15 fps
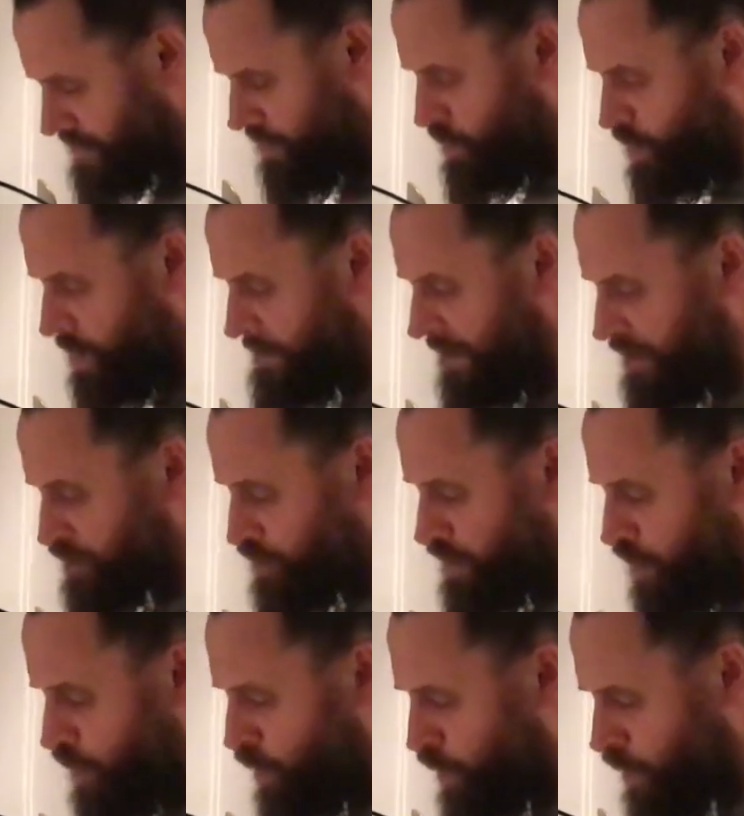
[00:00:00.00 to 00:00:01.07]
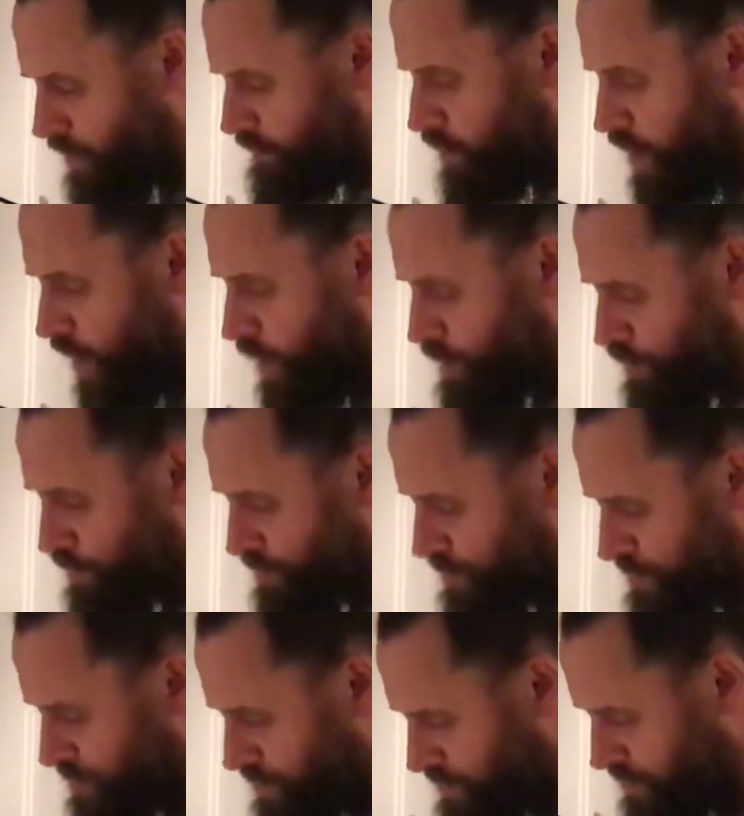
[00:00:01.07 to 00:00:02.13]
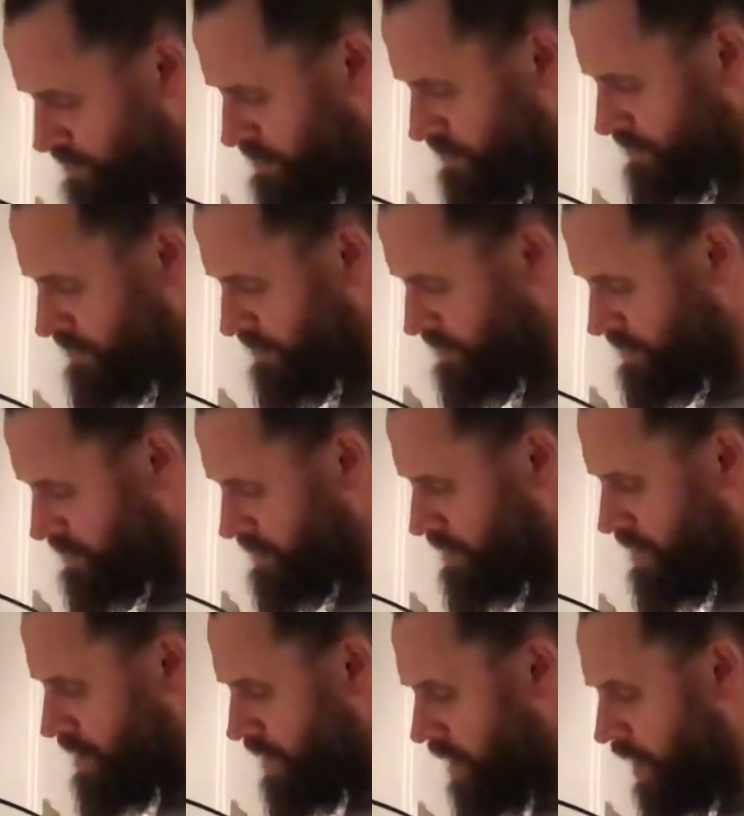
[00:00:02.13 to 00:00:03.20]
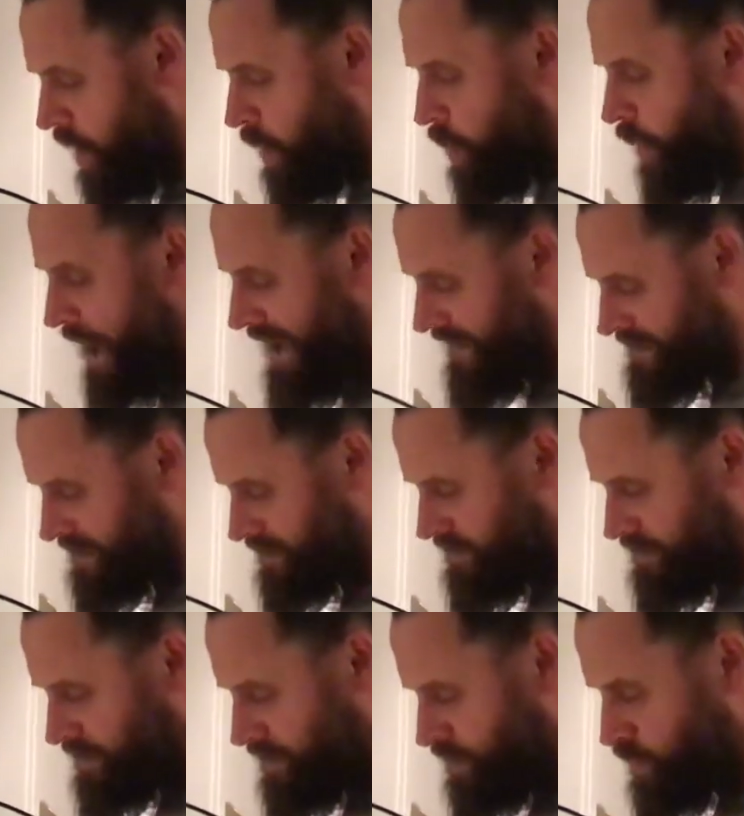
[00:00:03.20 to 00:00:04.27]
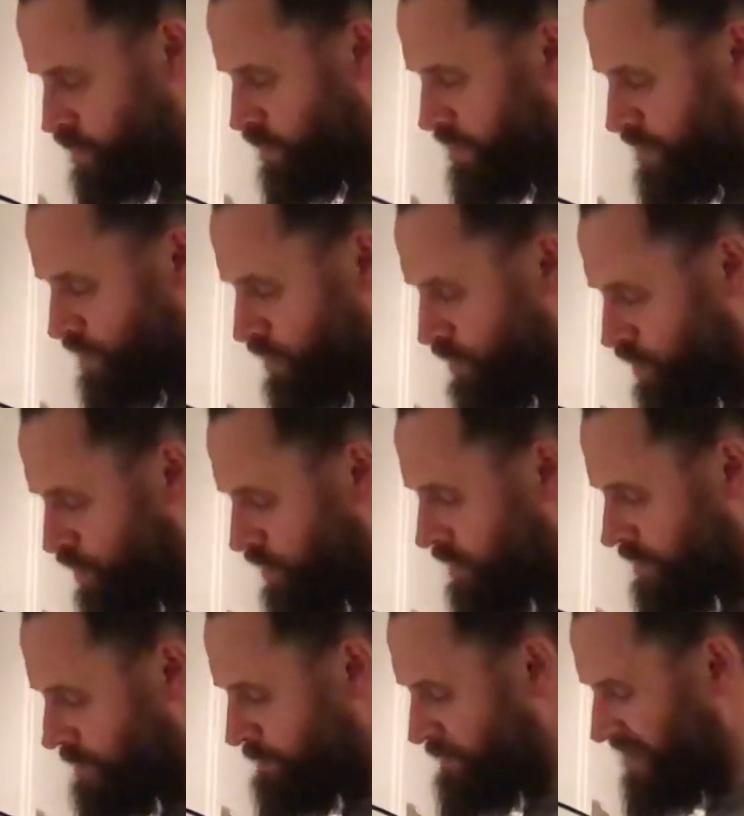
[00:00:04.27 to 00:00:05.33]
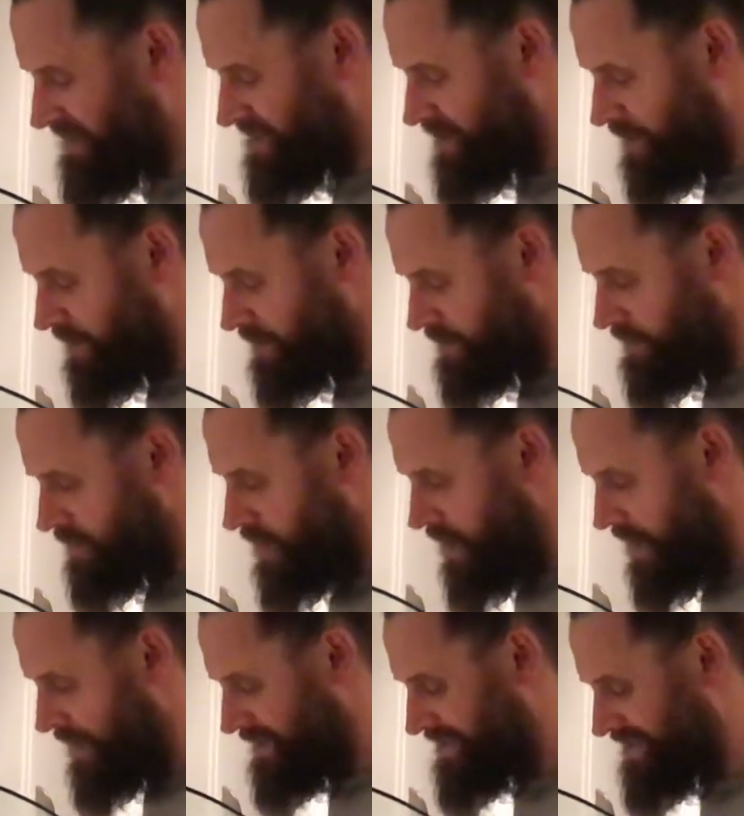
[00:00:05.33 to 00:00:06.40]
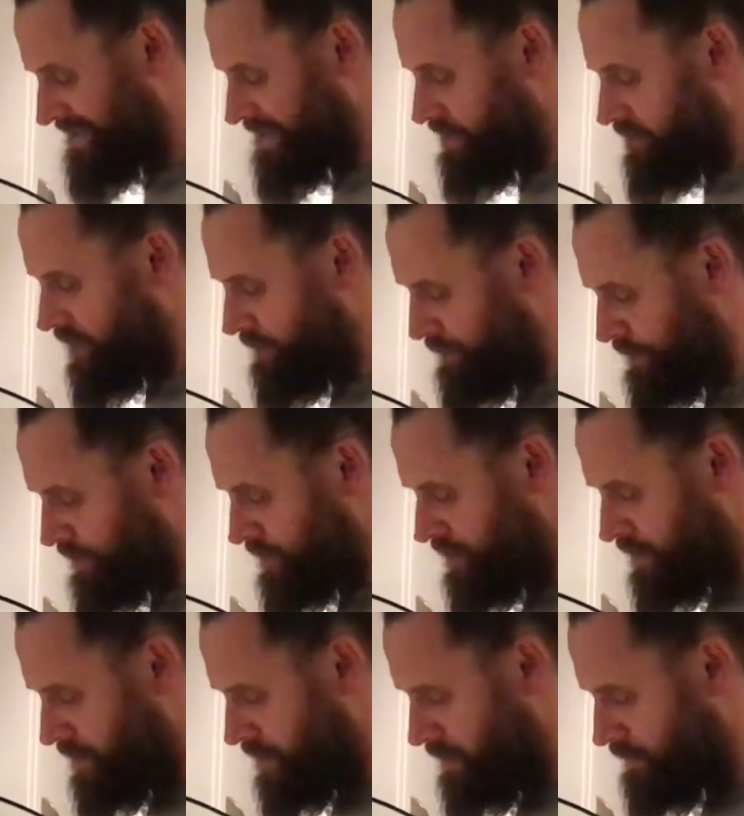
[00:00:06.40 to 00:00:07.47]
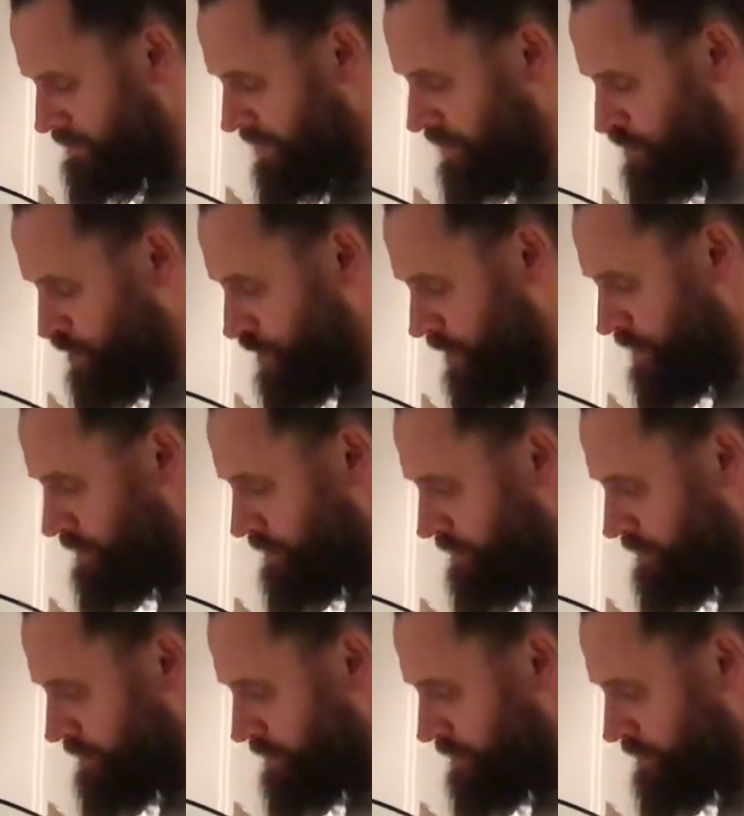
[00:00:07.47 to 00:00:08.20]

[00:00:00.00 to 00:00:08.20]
You want to make sure that all of your oats are wet with your butter and syrup mixture.